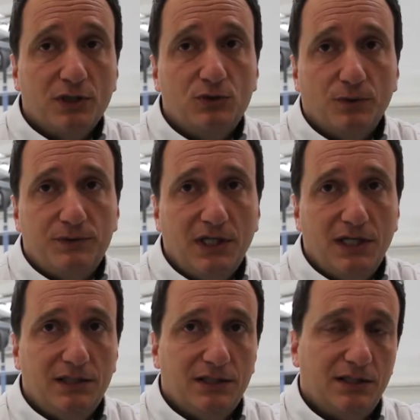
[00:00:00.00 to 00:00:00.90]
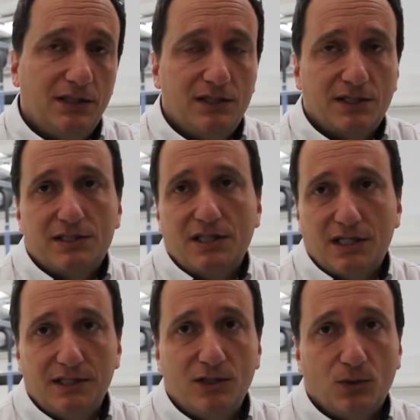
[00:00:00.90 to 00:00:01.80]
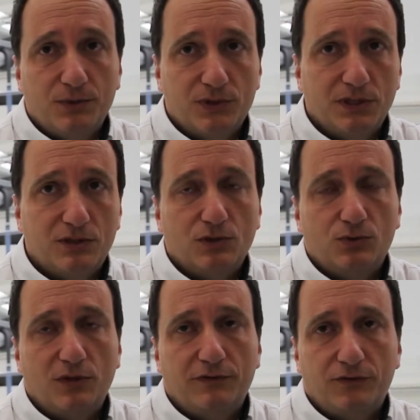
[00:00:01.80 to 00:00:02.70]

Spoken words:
to obtain is exactly the opposite, so to have a